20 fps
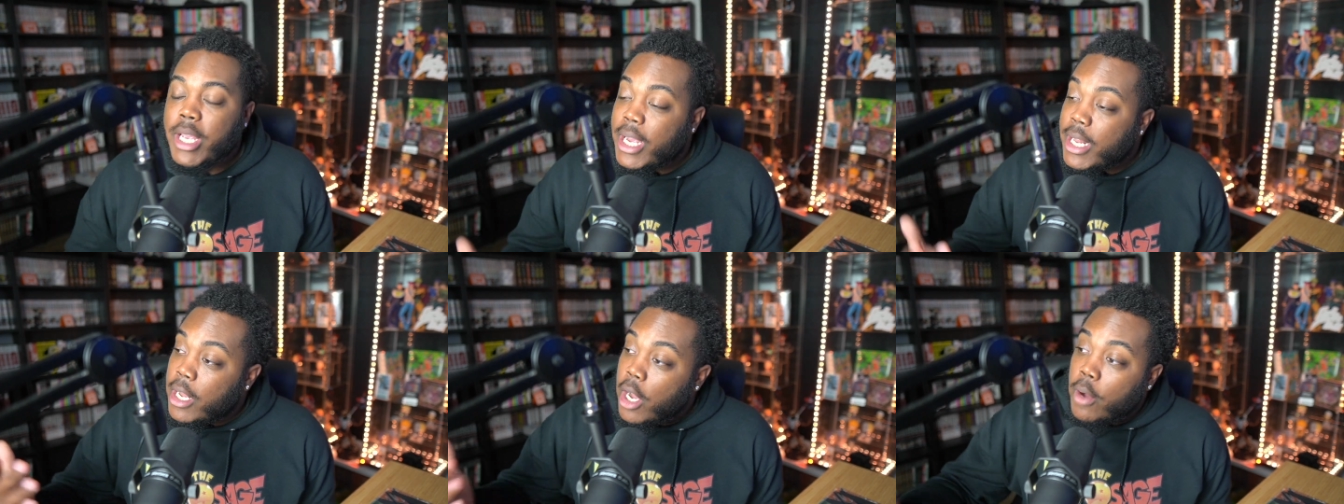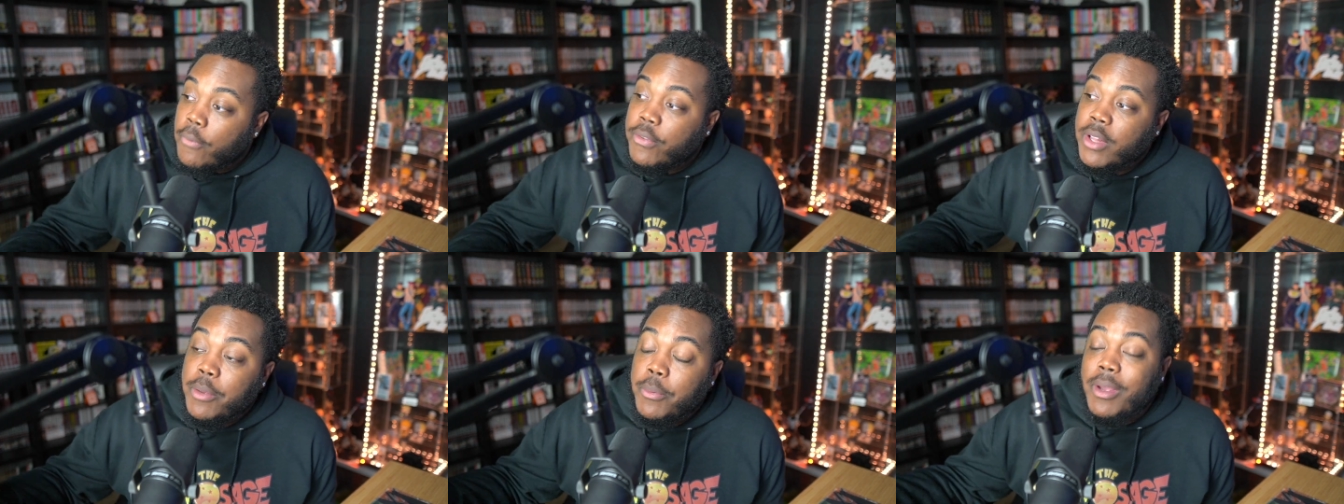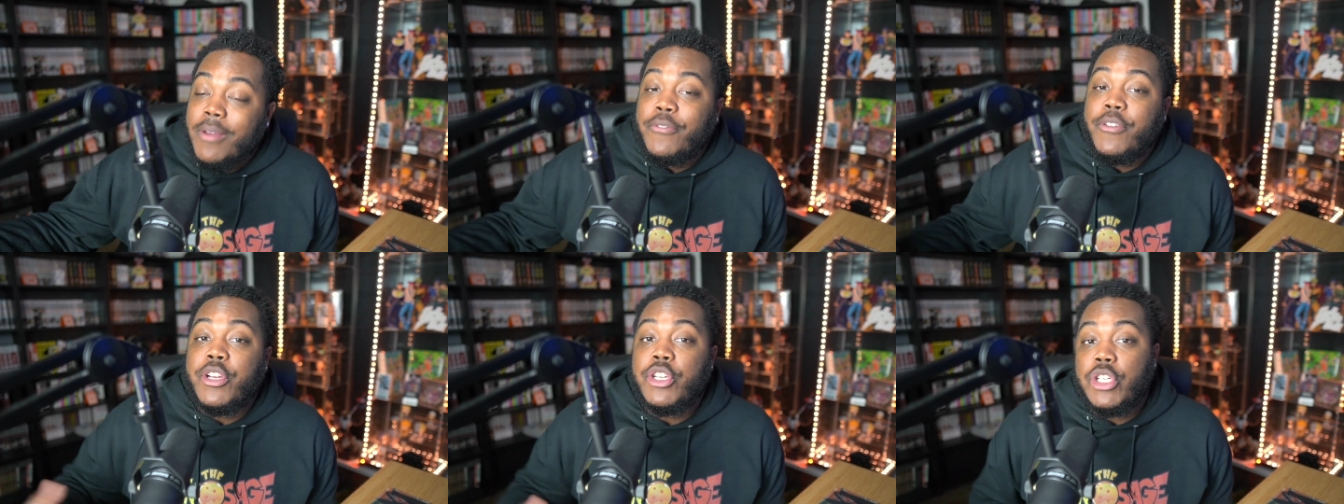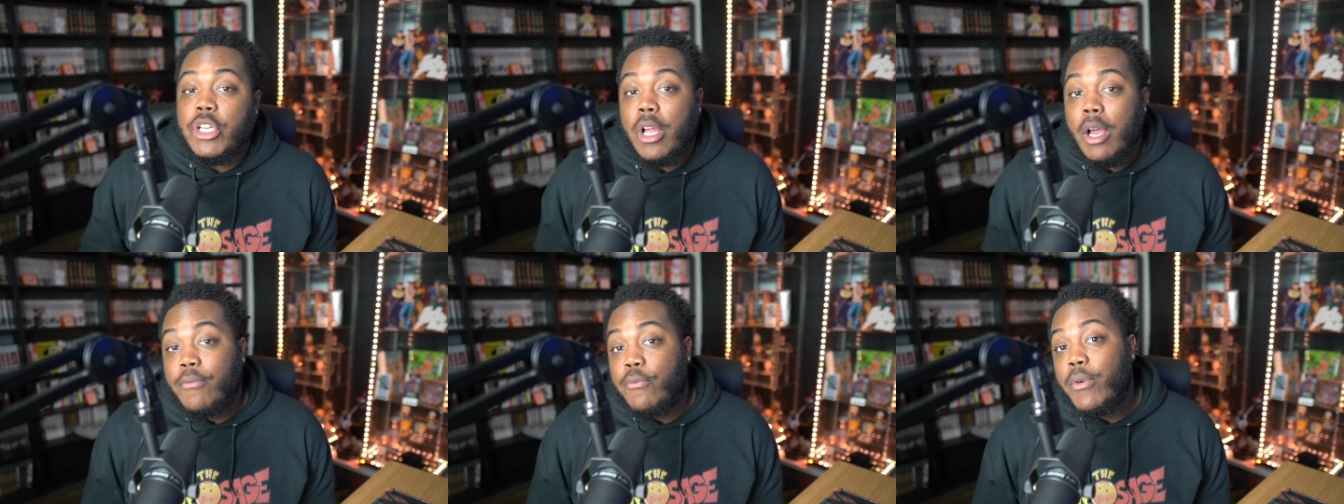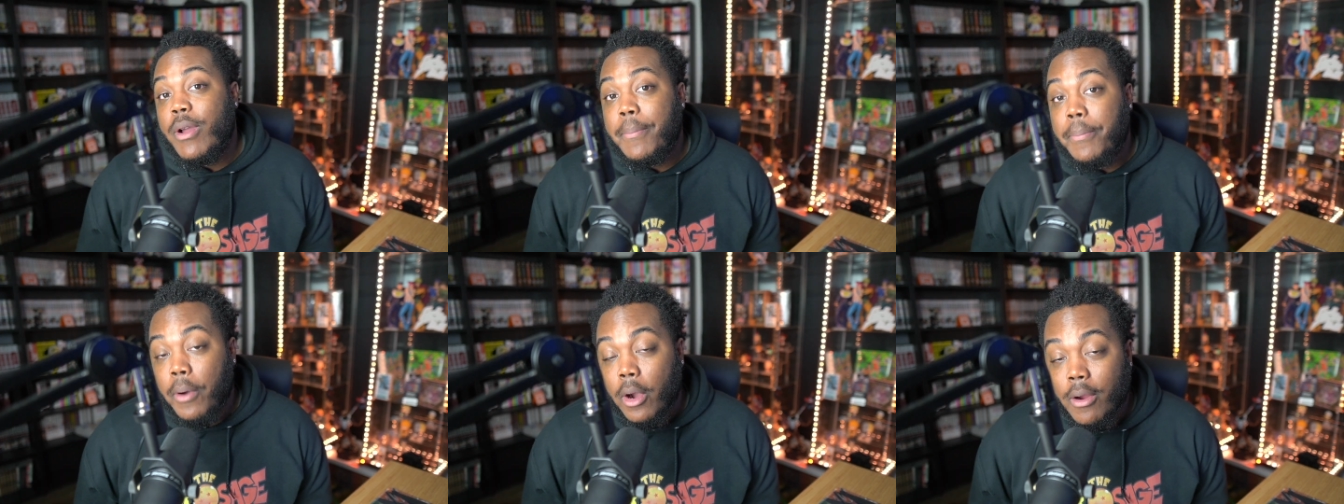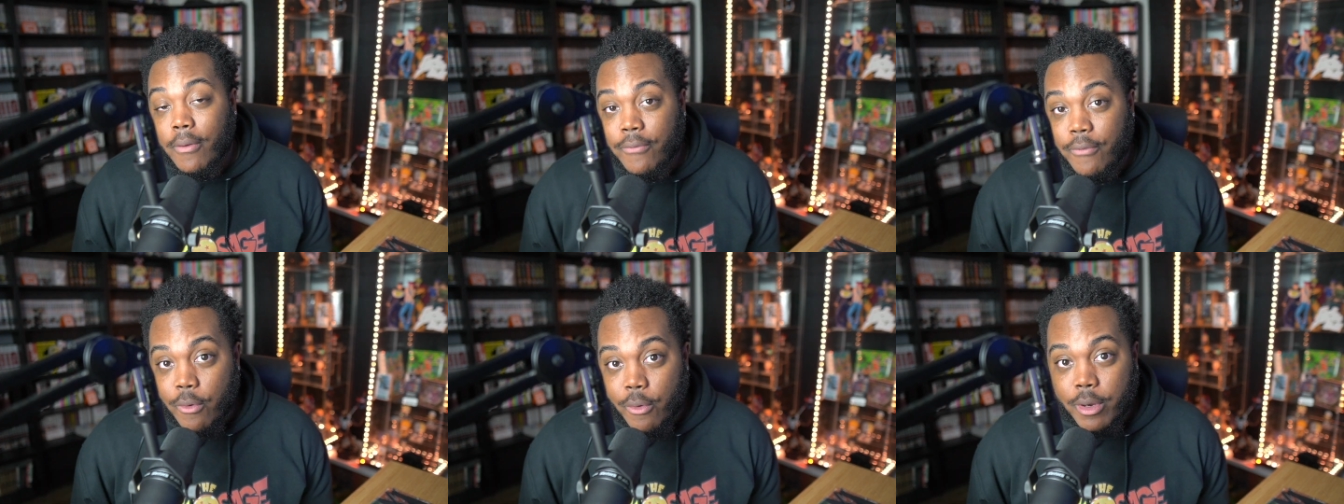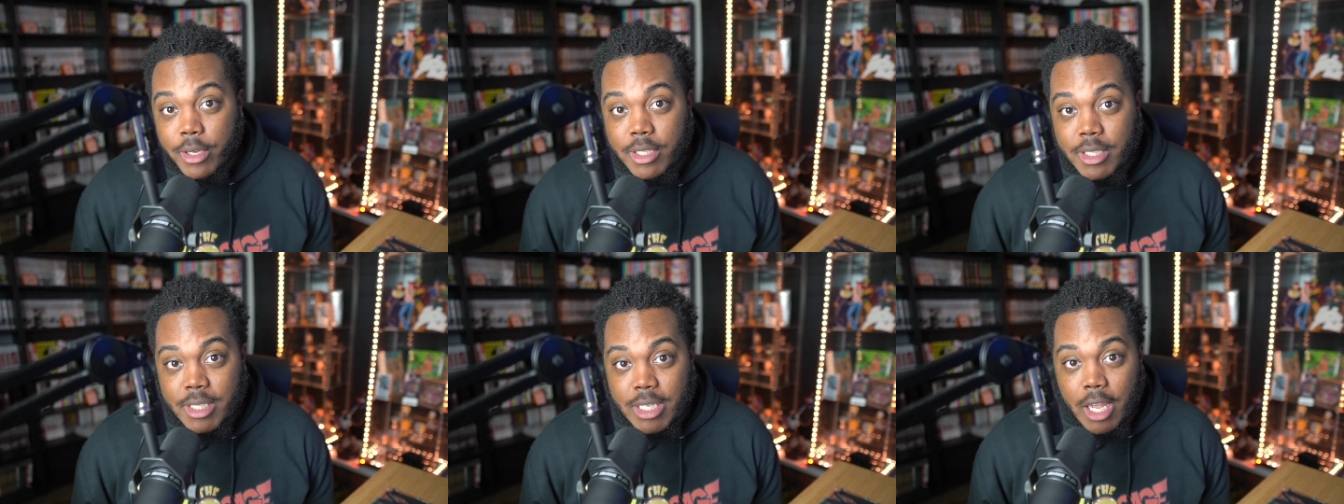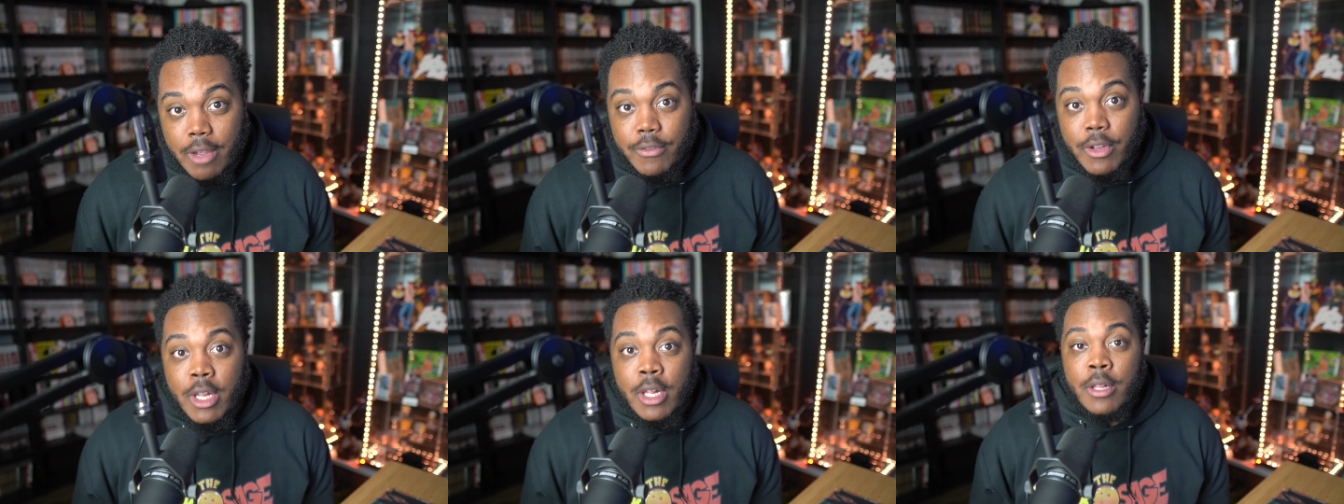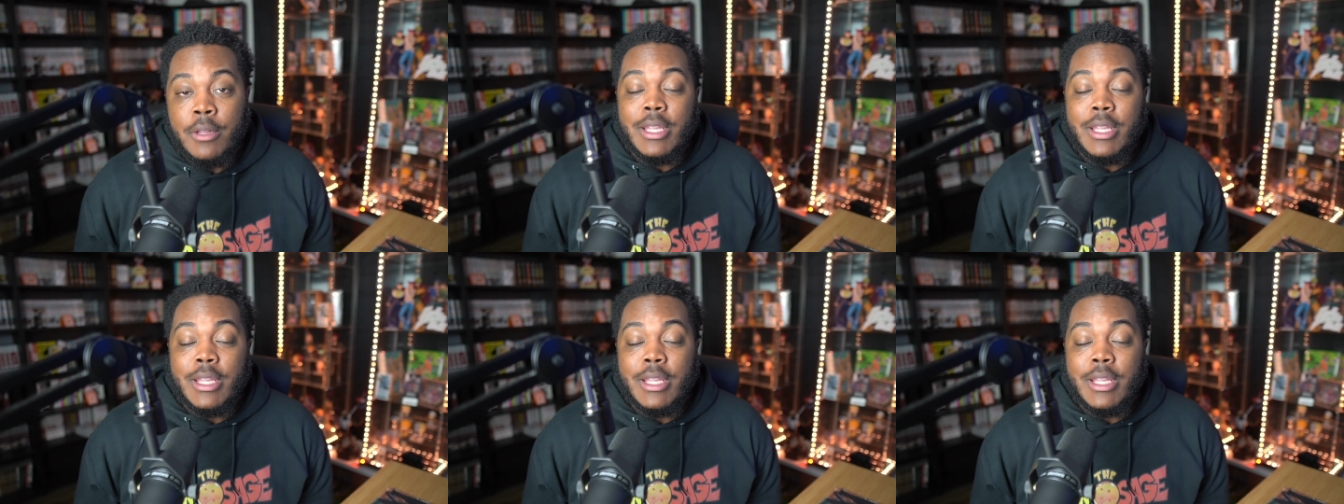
and hopefully we can finish it off with Part 4 itself.